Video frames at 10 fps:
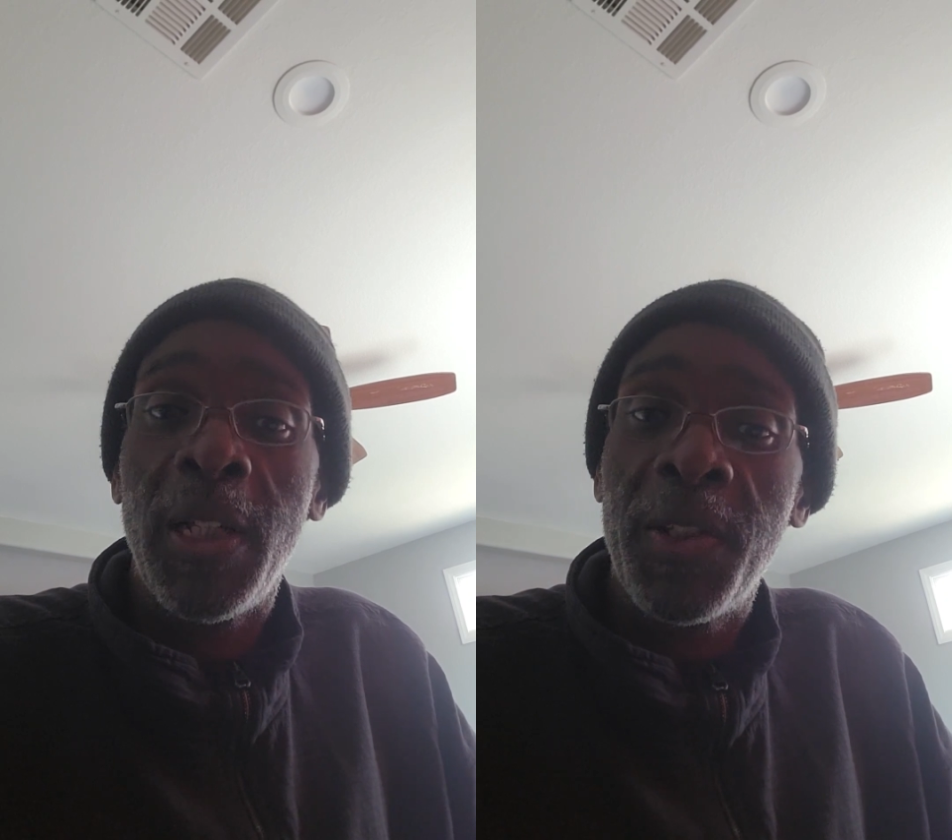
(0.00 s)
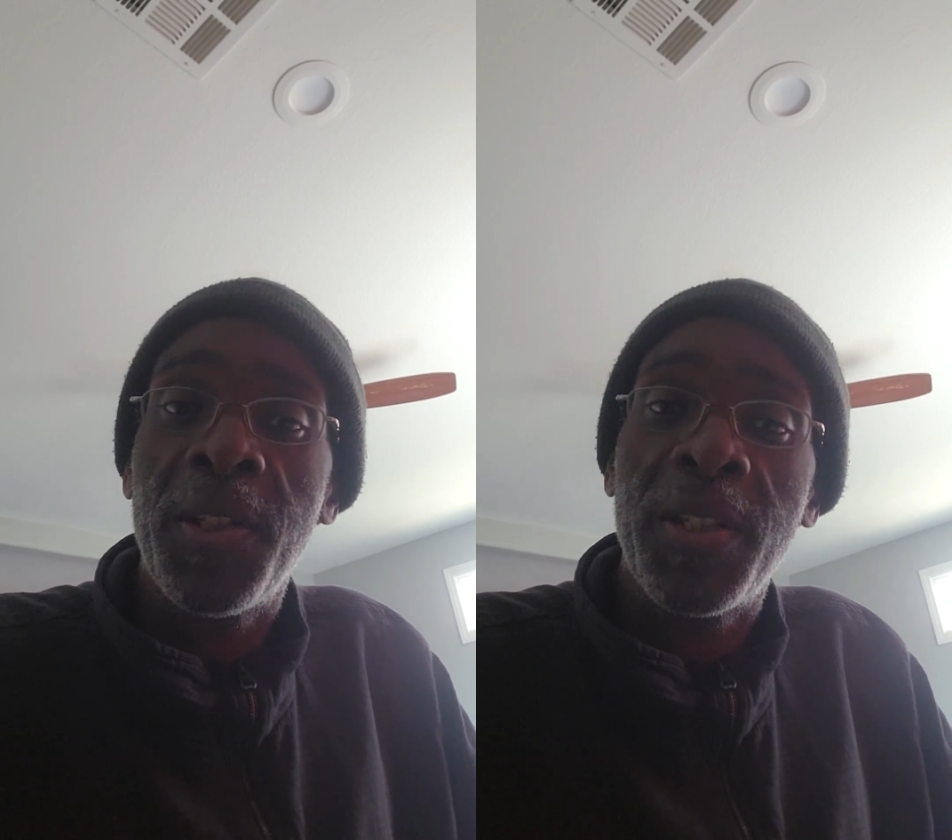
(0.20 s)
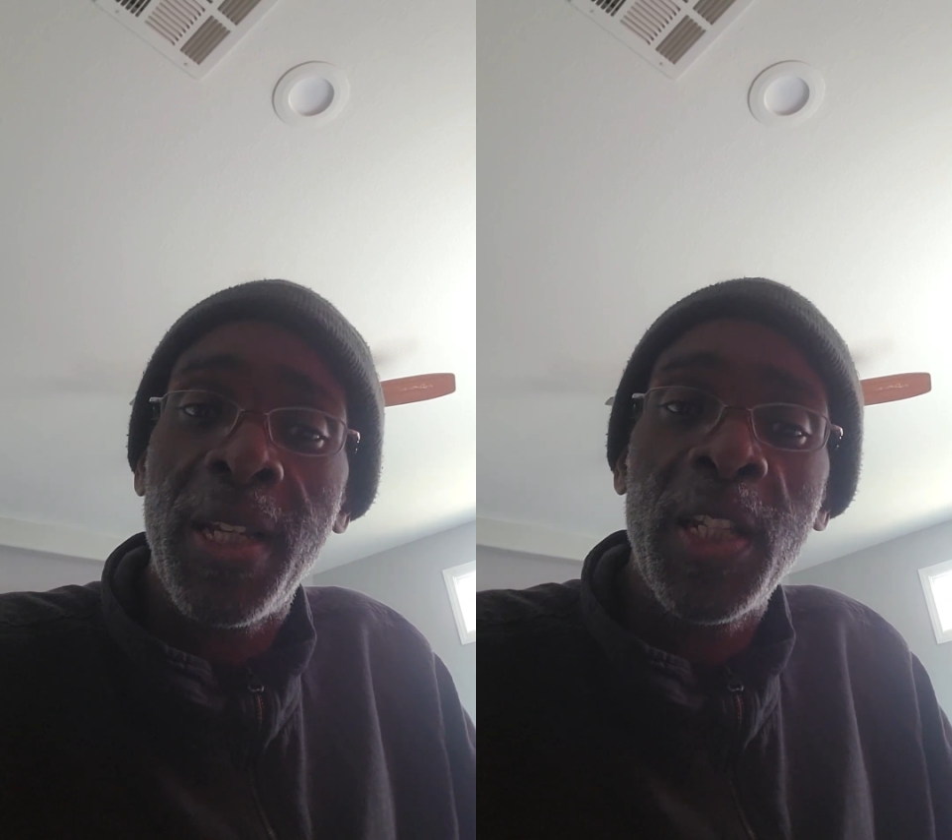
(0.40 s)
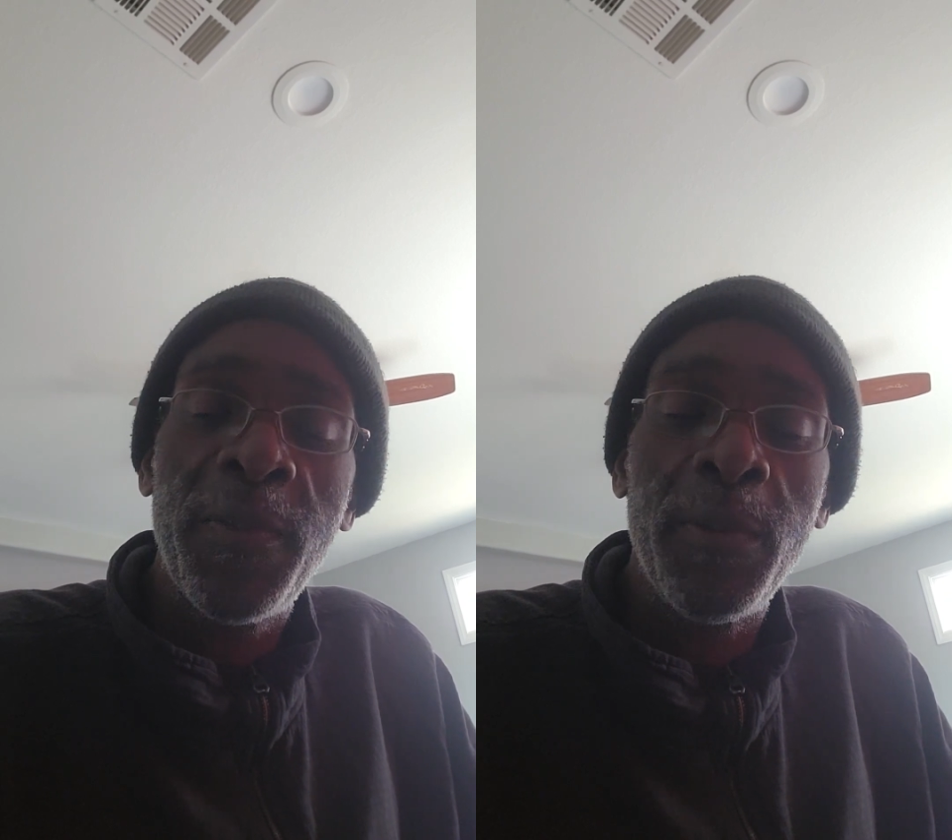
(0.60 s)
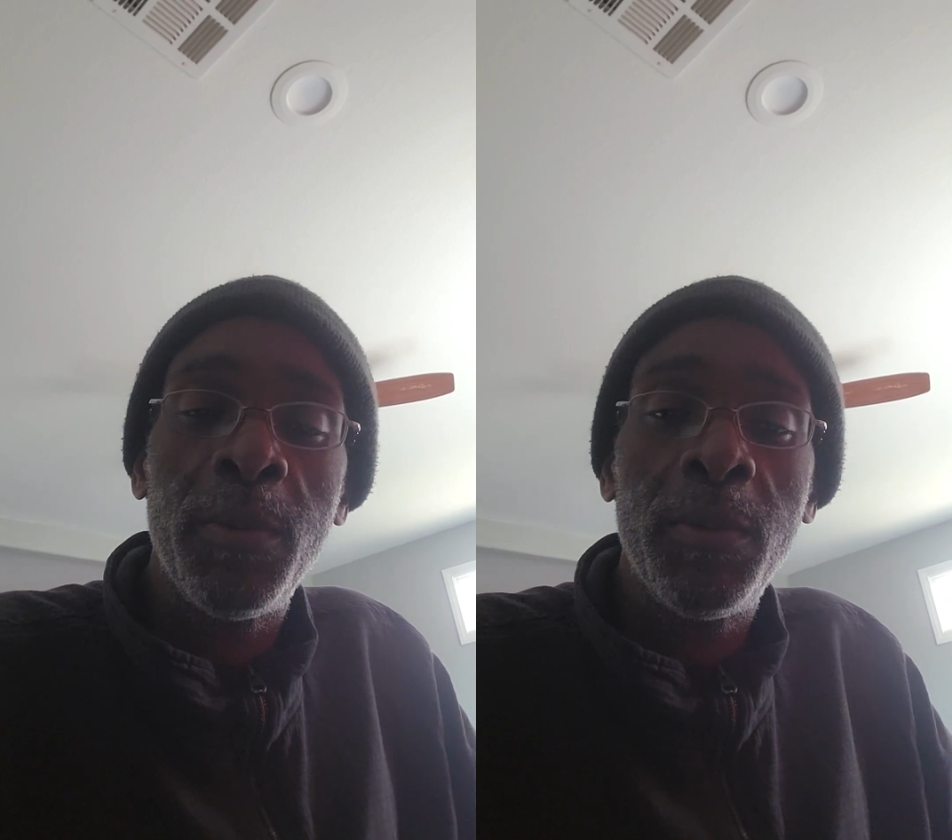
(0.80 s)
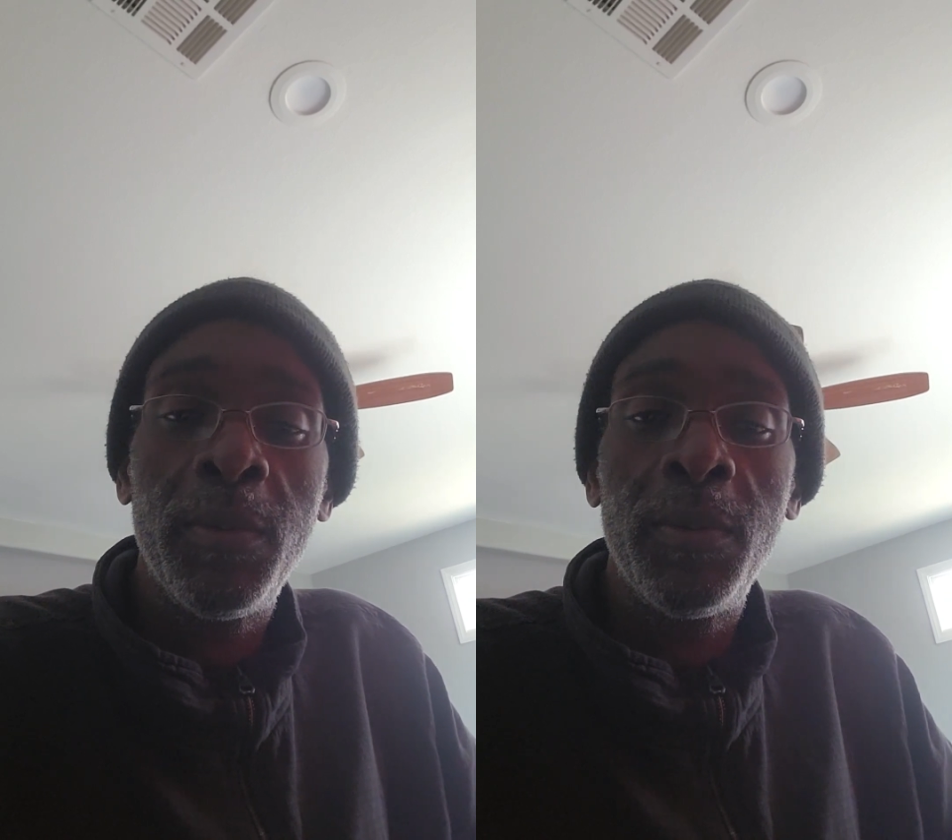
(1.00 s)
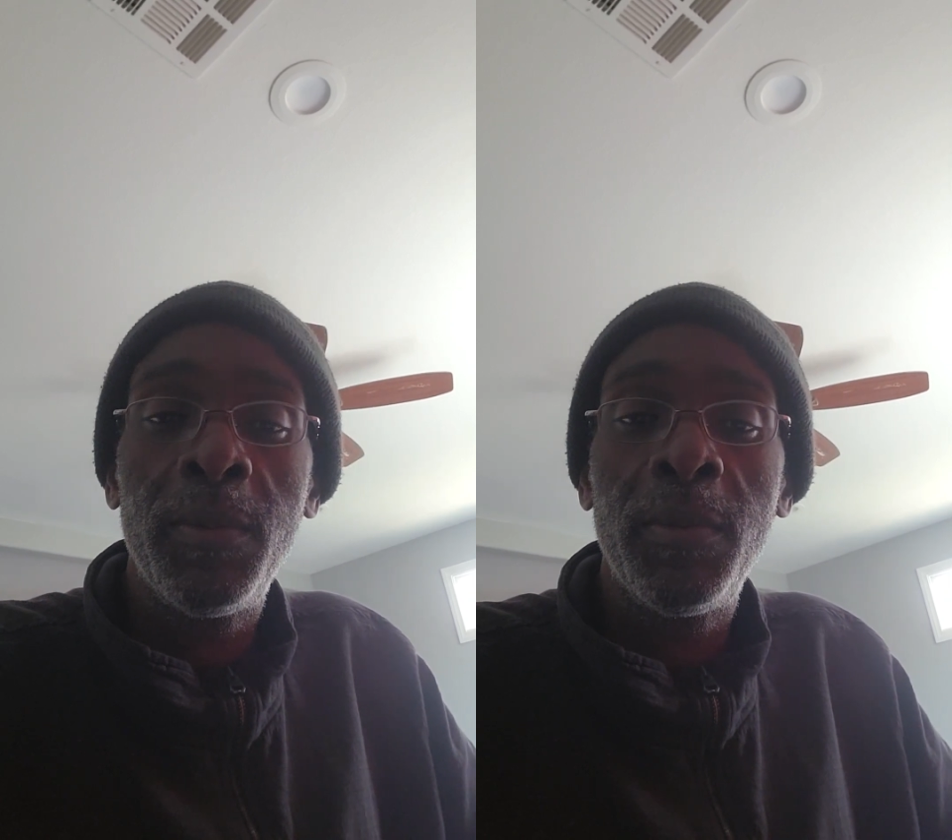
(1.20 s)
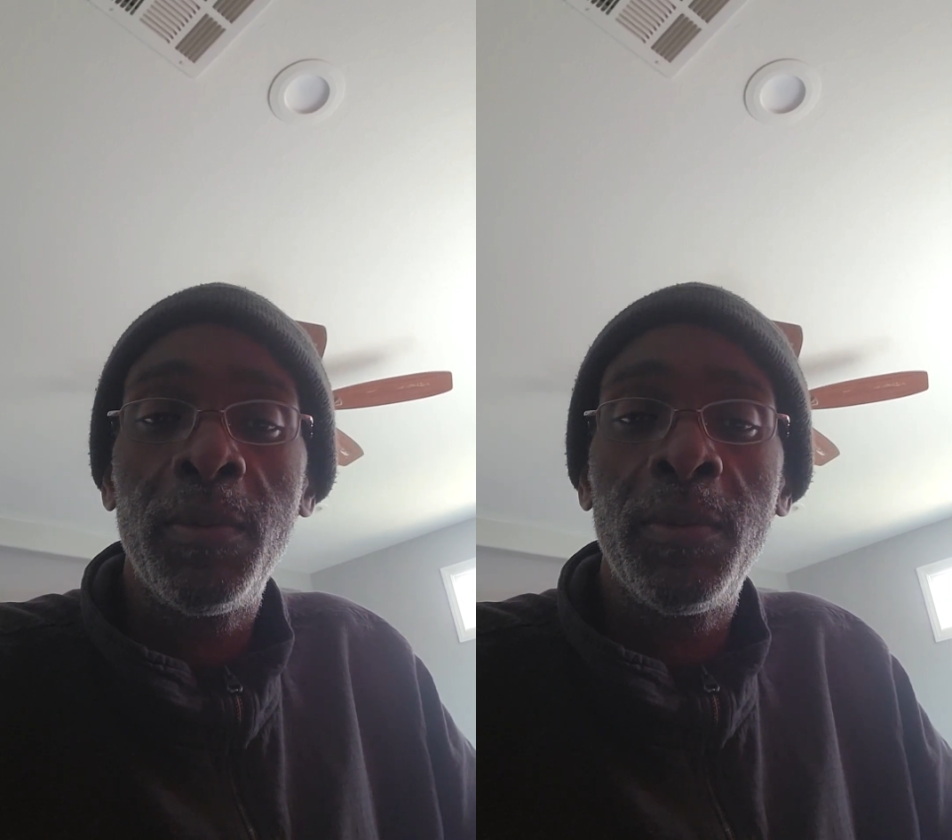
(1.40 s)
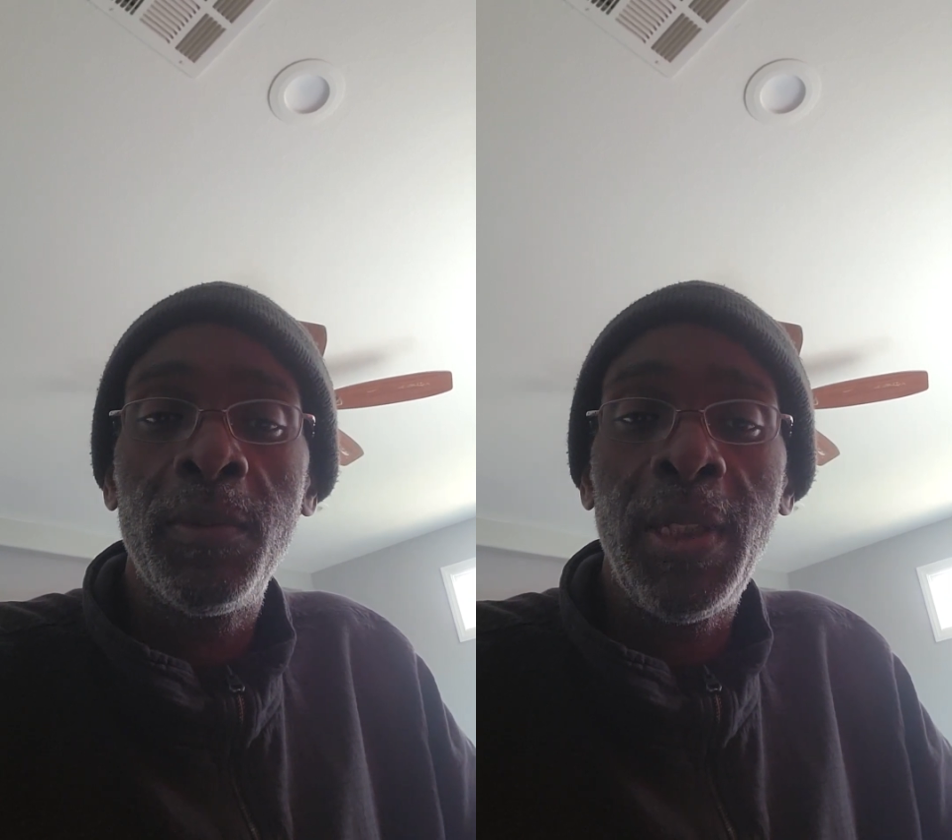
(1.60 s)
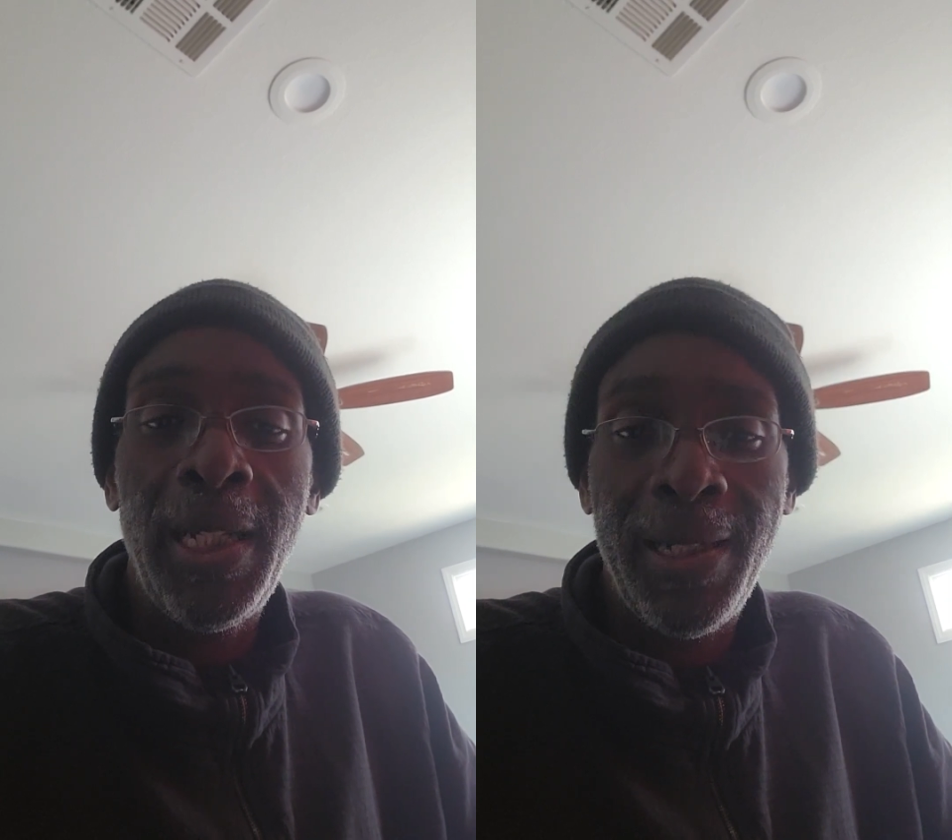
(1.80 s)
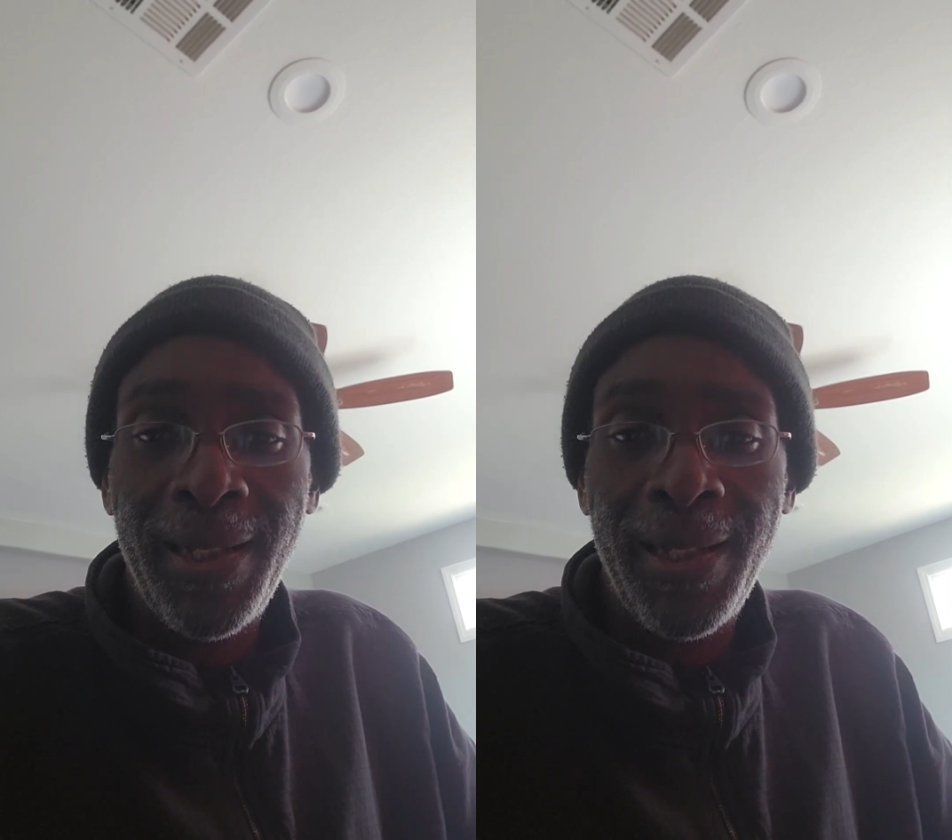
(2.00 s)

successful in